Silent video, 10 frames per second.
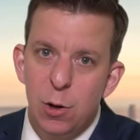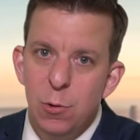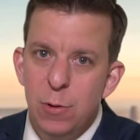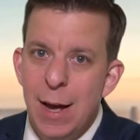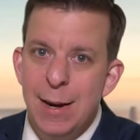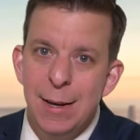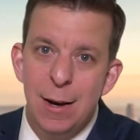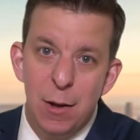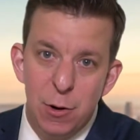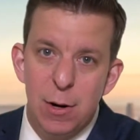include any
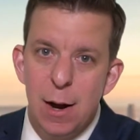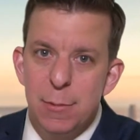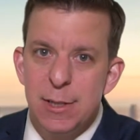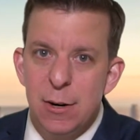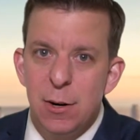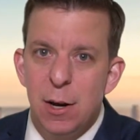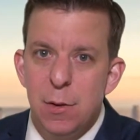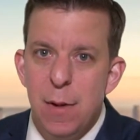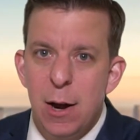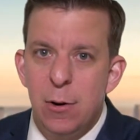other commentary on
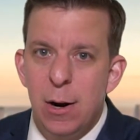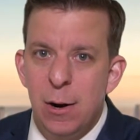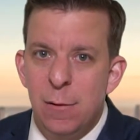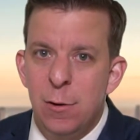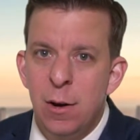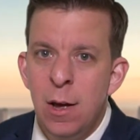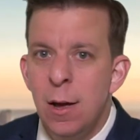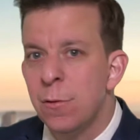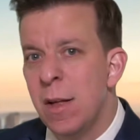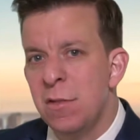the matter, however,
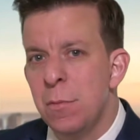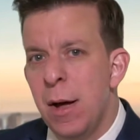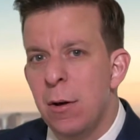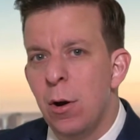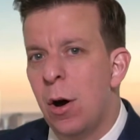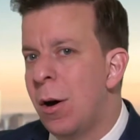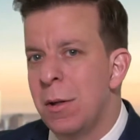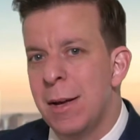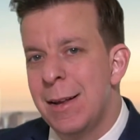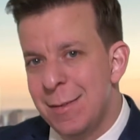so that's about
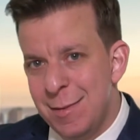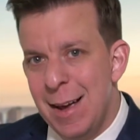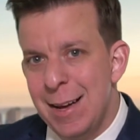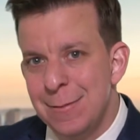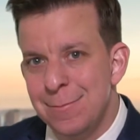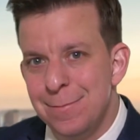all I can say.